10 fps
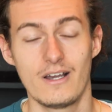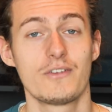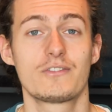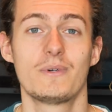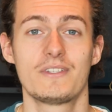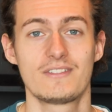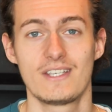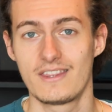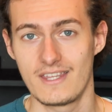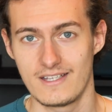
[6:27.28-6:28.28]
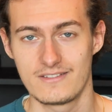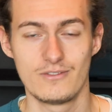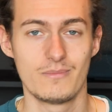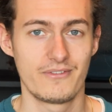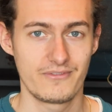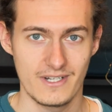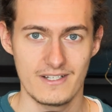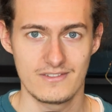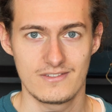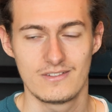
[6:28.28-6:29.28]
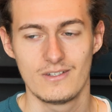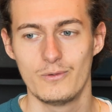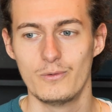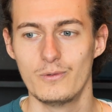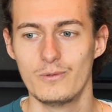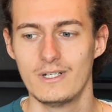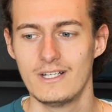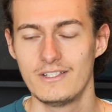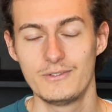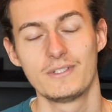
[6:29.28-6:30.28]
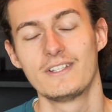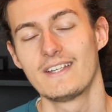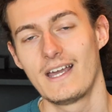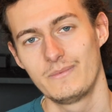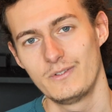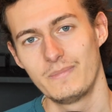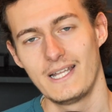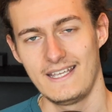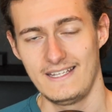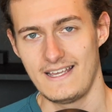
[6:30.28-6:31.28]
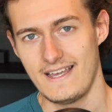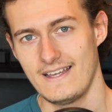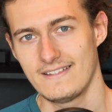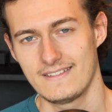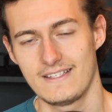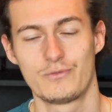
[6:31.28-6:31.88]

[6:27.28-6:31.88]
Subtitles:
I also want to say thanks to my friends who took the time to play in the ad,